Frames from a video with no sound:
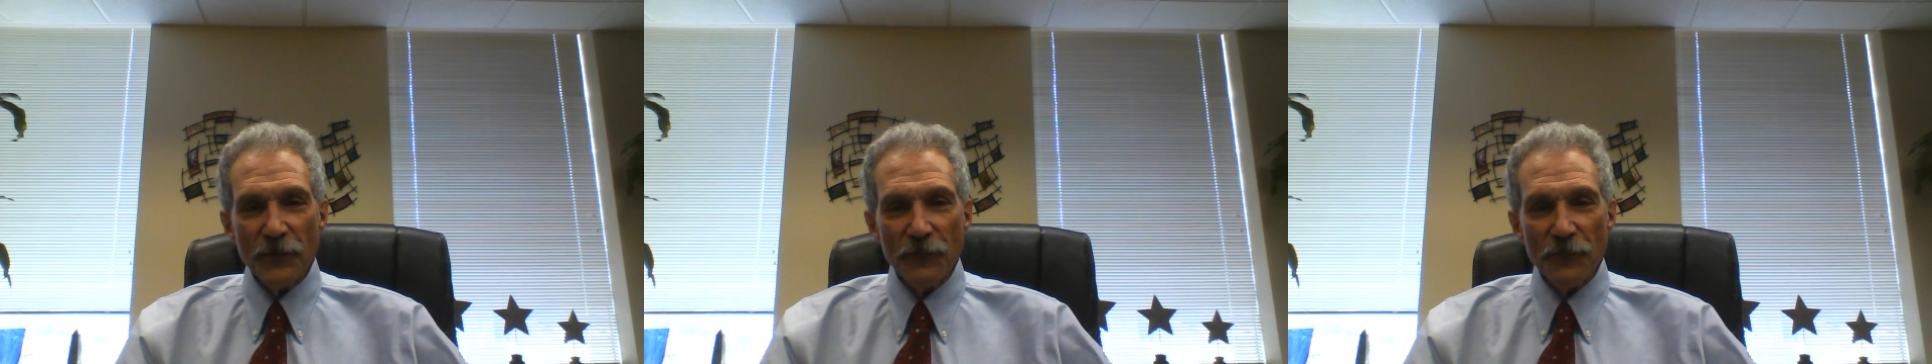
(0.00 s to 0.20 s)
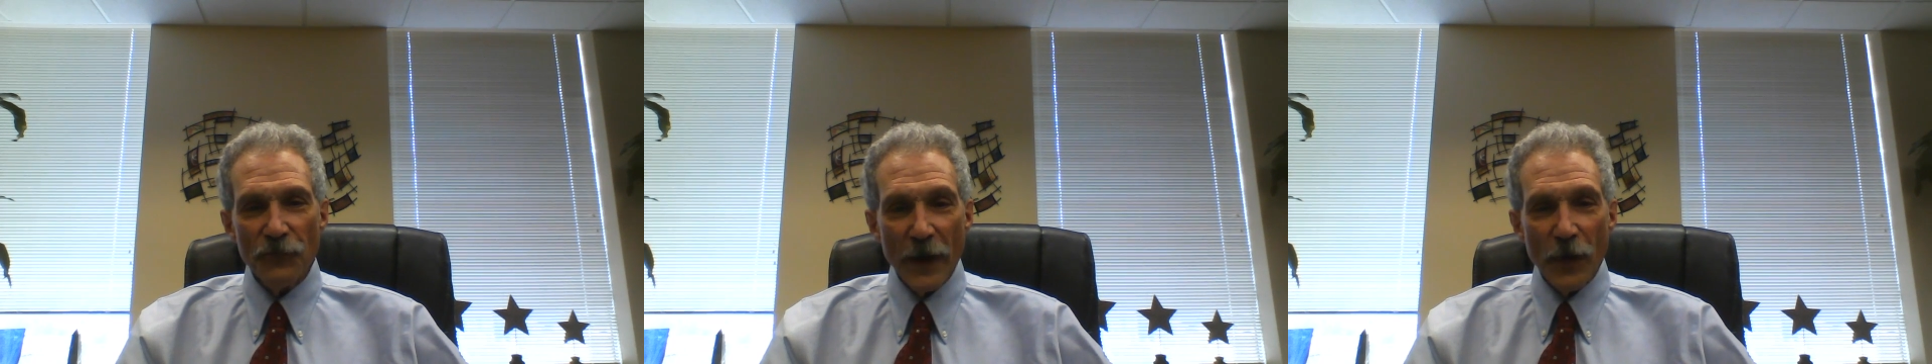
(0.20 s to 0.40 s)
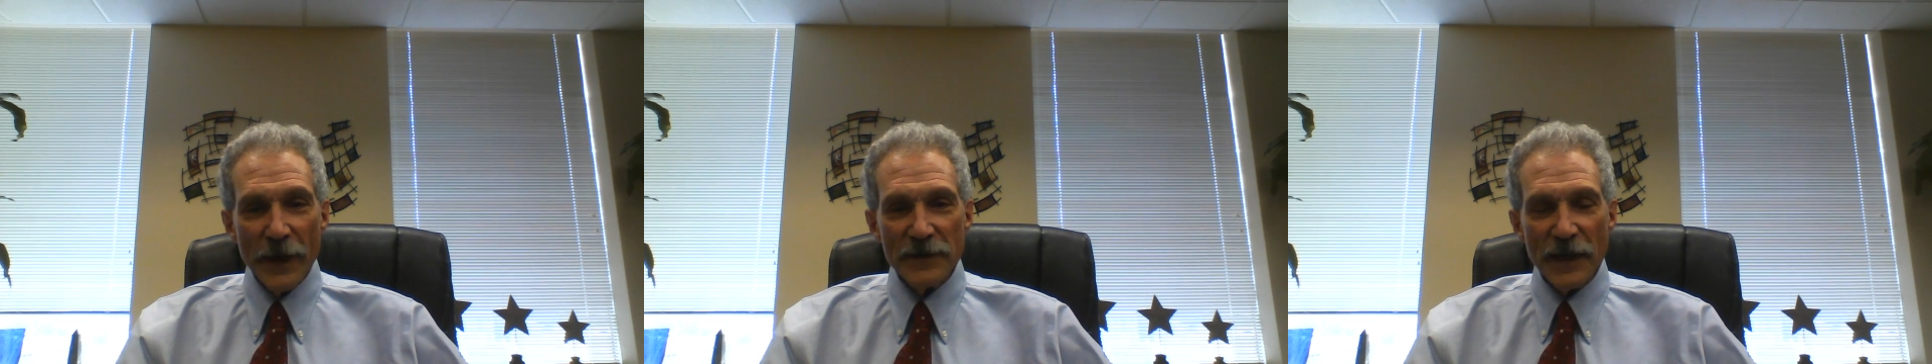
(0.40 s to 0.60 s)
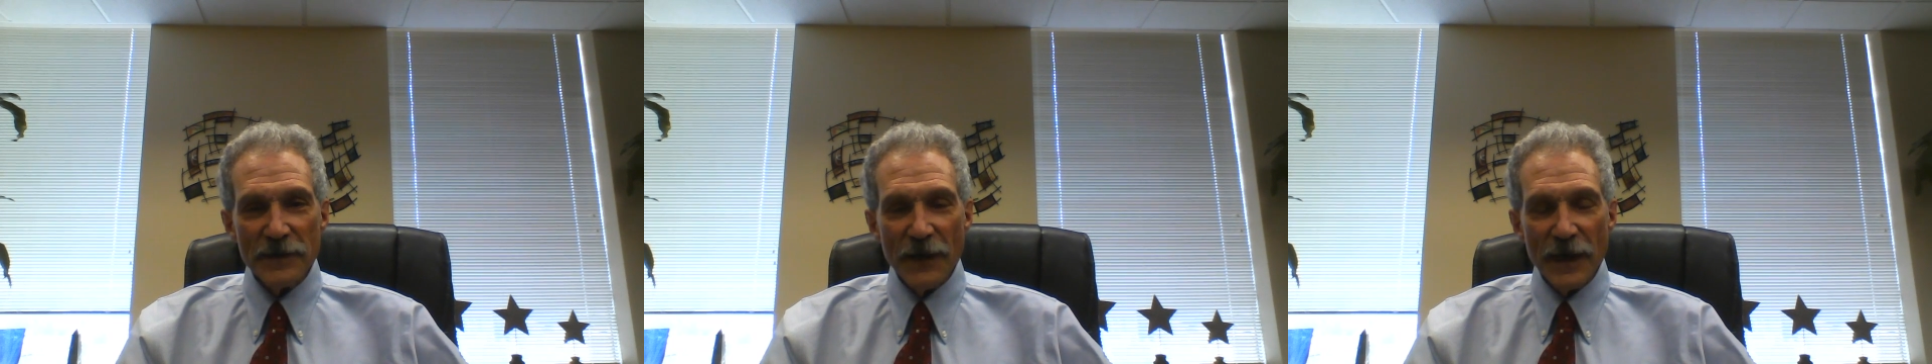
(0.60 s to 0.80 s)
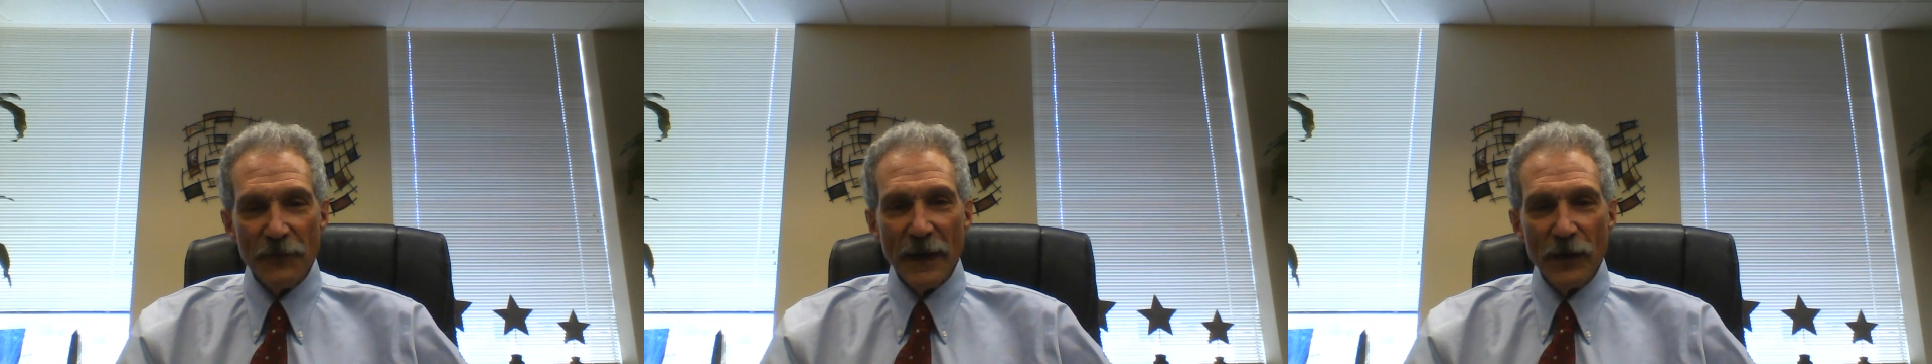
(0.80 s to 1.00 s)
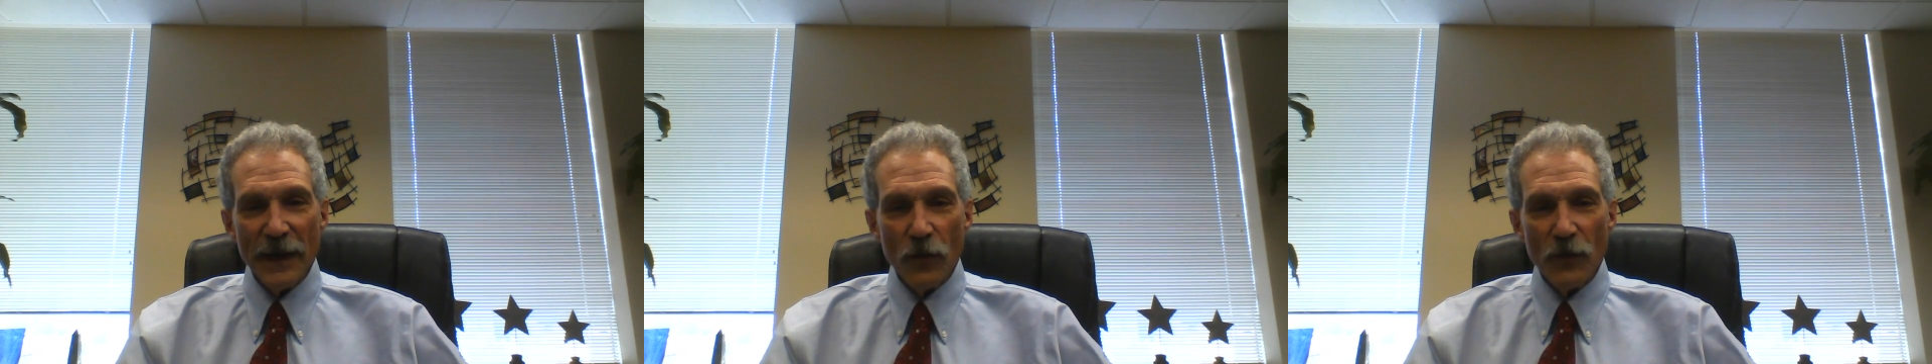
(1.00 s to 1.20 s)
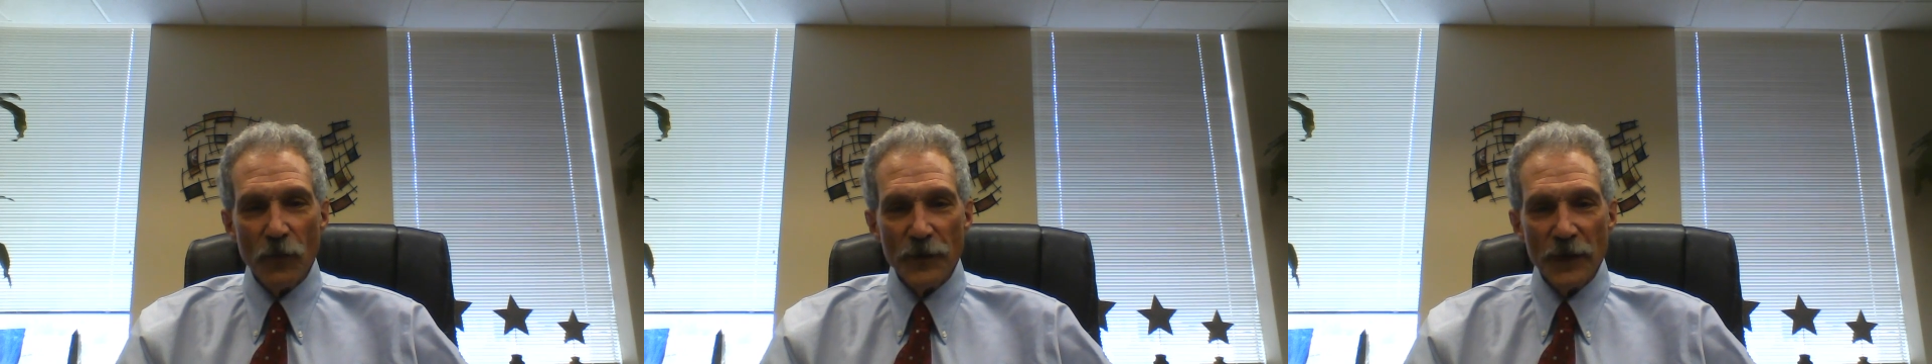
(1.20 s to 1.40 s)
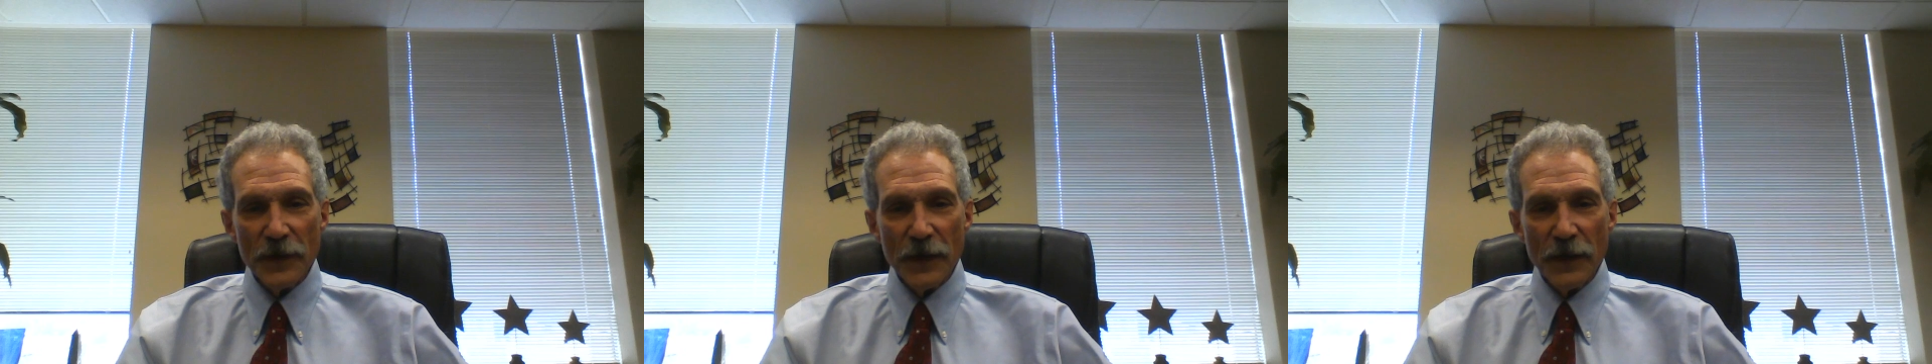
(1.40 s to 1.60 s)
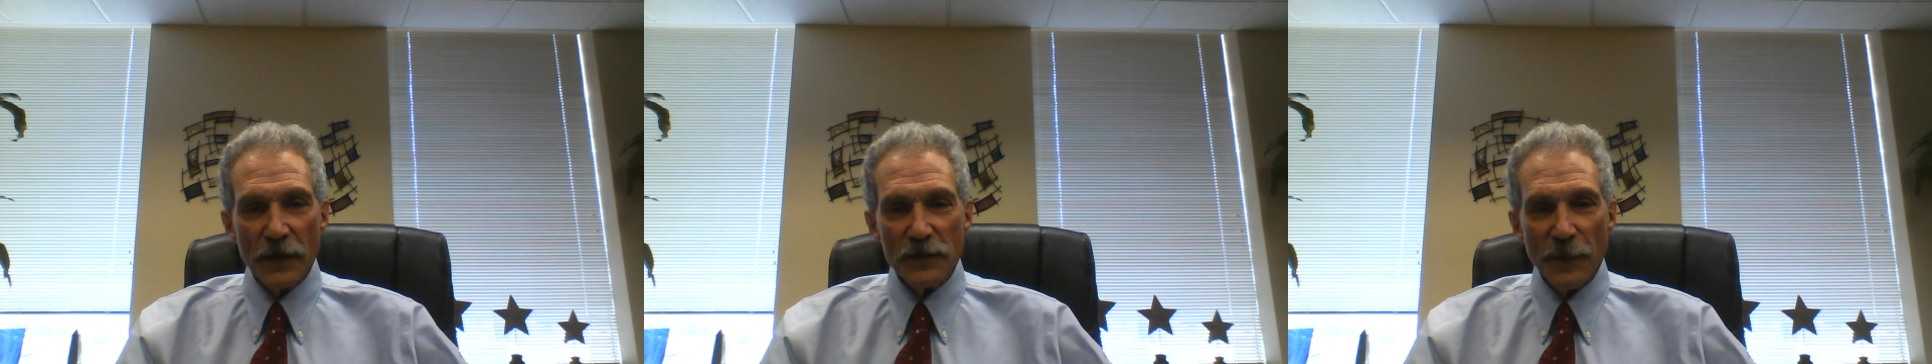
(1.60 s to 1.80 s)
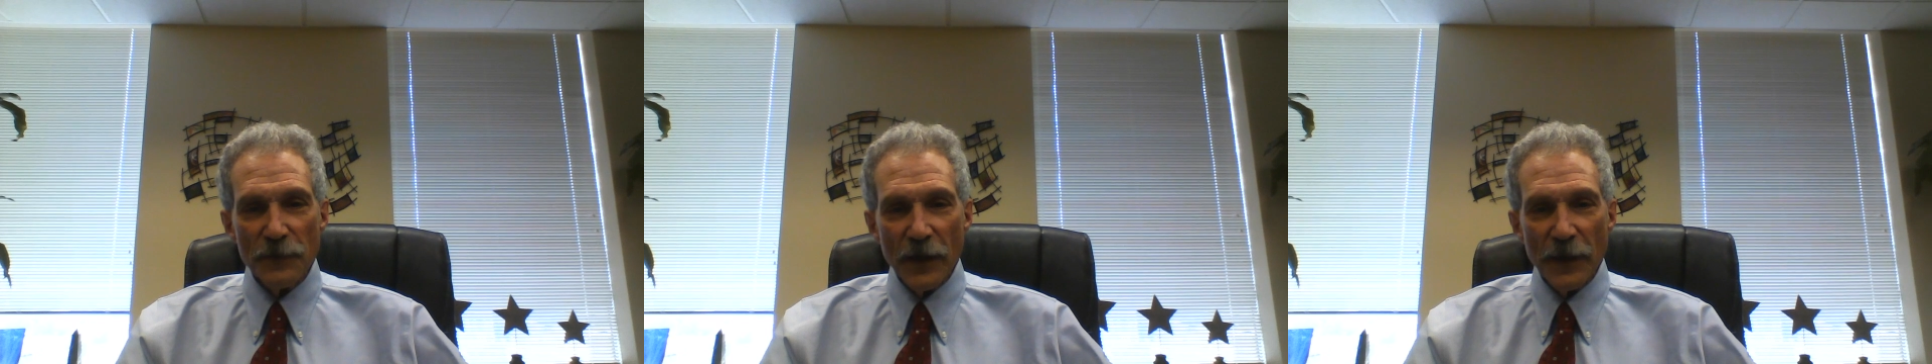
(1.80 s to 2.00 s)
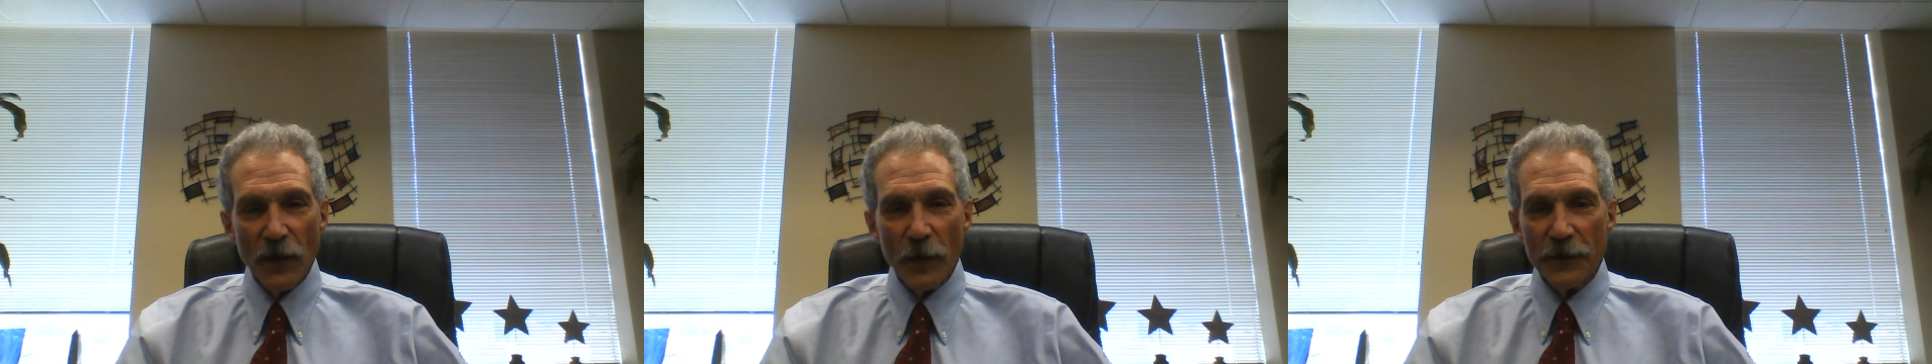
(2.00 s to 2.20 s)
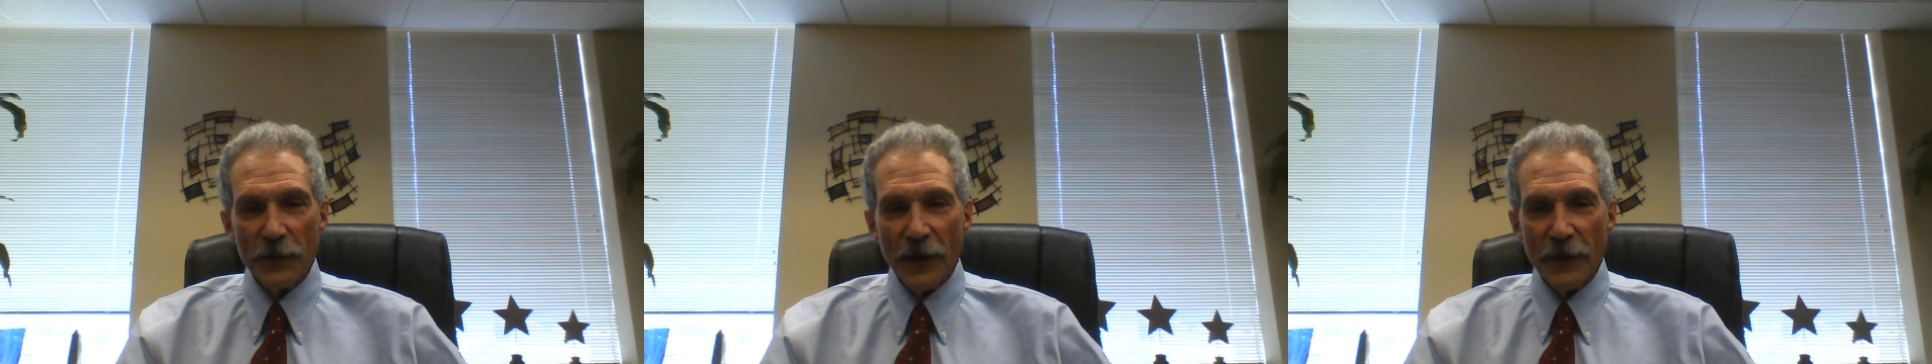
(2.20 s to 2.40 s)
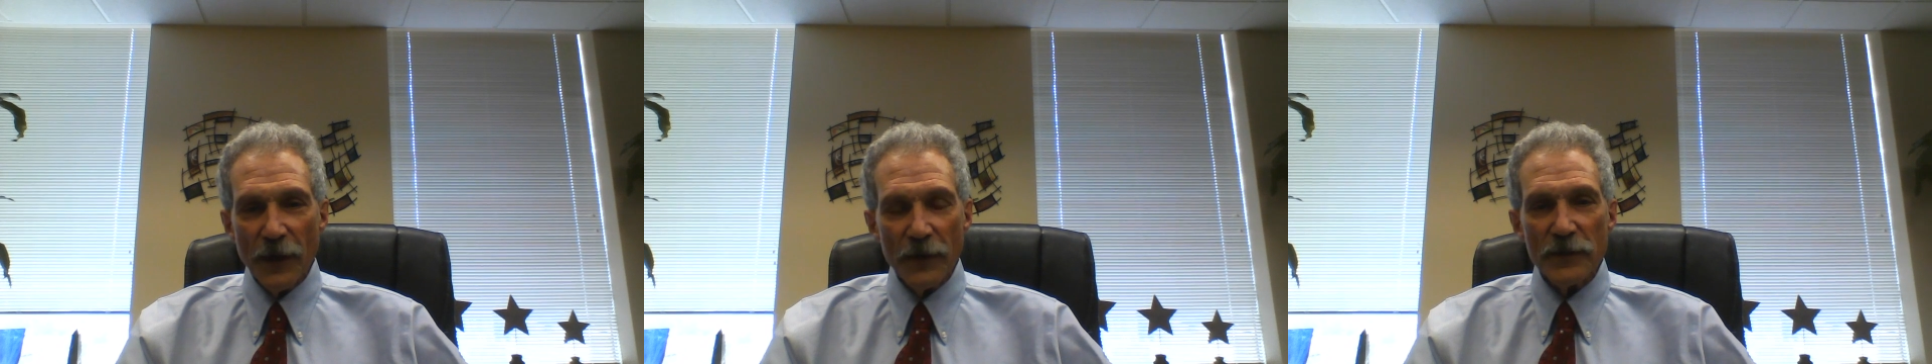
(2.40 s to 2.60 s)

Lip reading: friends that I've made over the years by going there,